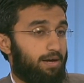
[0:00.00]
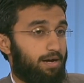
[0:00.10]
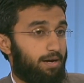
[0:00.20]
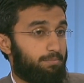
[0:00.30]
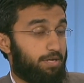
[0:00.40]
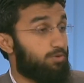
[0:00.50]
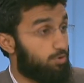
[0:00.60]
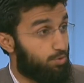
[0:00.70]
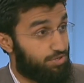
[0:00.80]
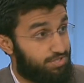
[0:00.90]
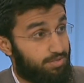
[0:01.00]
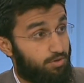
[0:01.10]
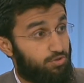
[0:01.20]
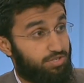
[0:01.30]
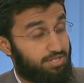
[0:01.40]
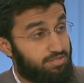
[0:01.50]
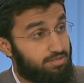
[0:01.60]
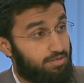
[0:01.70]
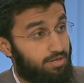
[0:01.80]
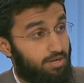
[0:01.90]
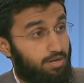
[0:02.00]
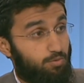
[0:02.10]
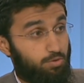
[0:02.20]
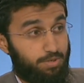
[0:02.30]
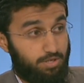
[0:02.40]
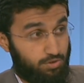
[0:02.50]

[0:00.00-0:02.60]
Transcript: Anyone who would have seen those scenes would have been